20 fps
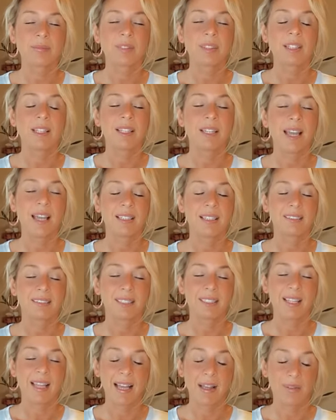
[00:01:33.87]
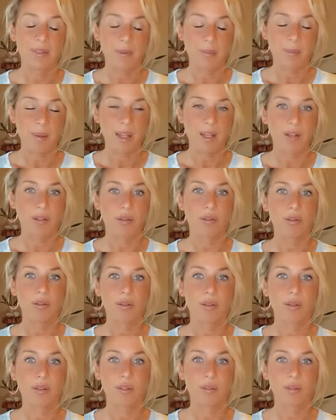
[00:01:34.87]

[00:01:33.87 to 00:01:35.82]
and exhale out the mouth.